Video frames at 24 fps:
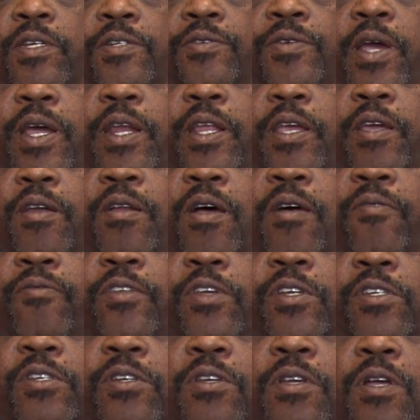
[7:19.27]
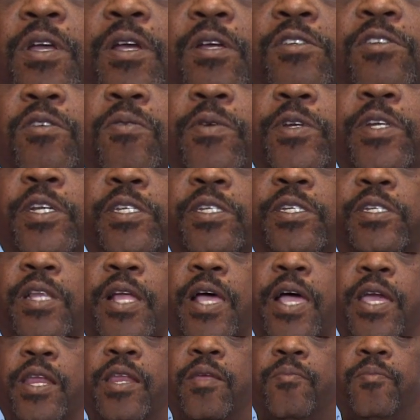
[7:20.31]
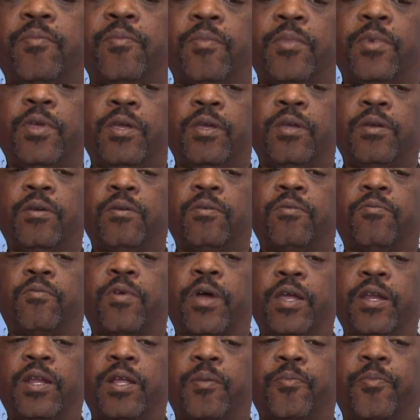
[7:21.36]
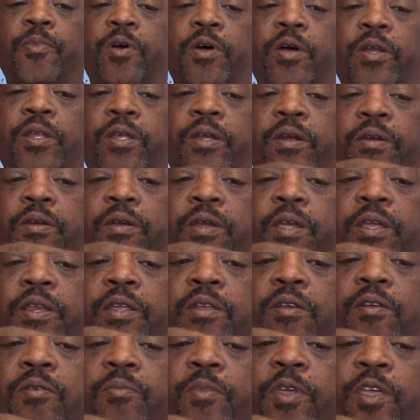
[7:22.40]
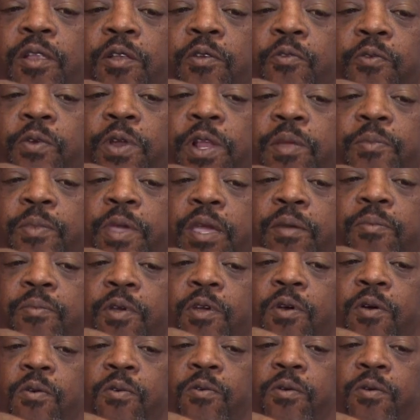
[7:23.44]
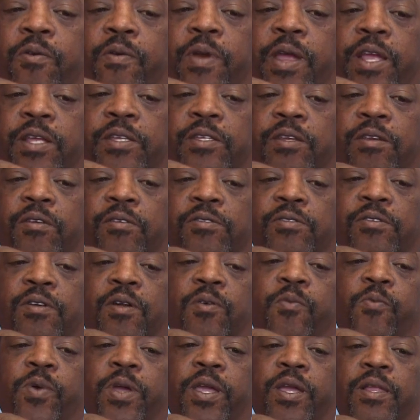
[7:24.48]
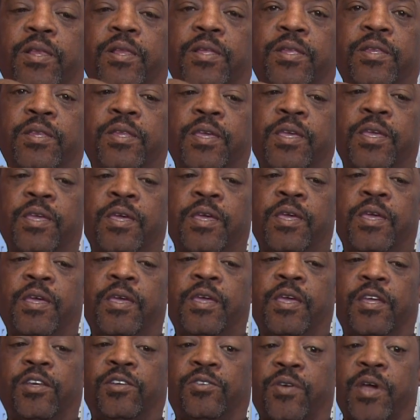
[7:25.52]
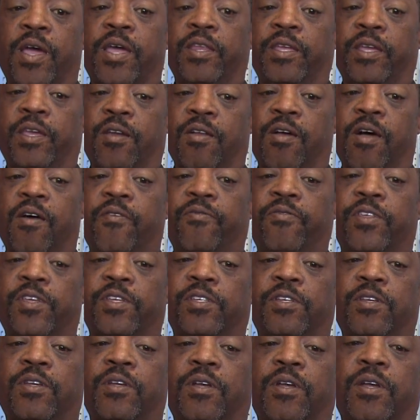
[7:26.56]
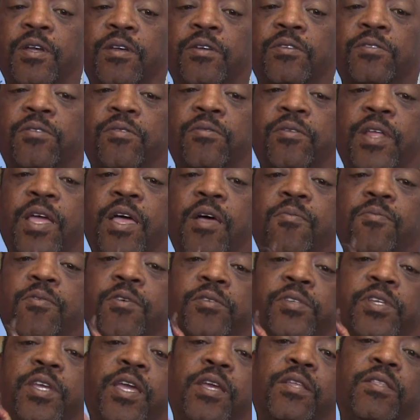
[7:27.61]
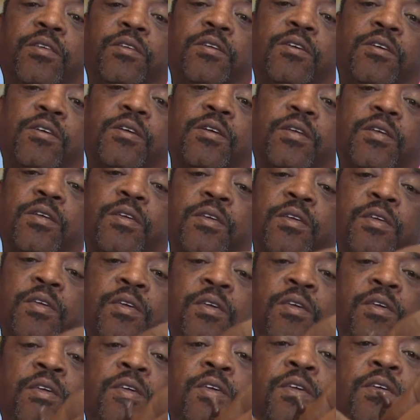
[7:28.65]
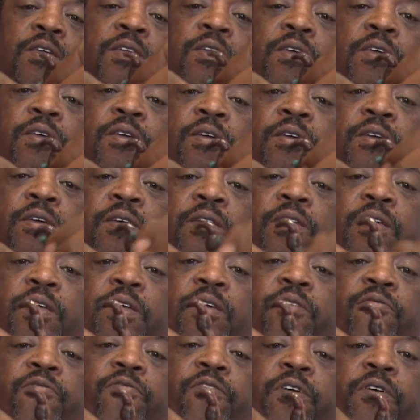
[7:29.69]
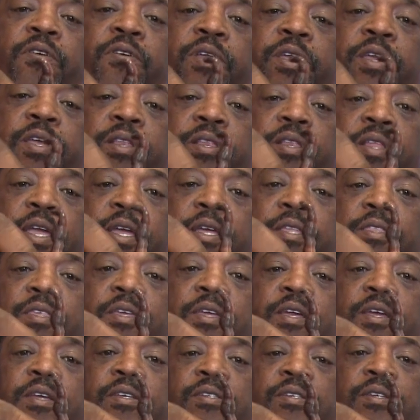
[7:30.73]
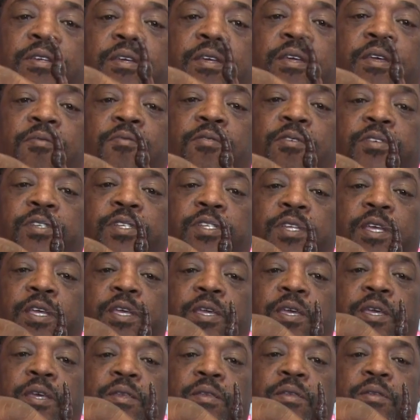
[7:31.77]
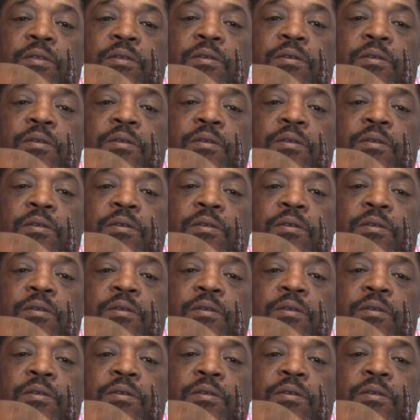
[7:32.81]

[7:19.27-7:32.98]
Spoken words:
and try to get off this hook. So we just slide him right up on there, and it'll really make him go crazy. He'll start wiggling and trying to get off this hook. So now we'll take the hook, invert it like this, and we'll stick it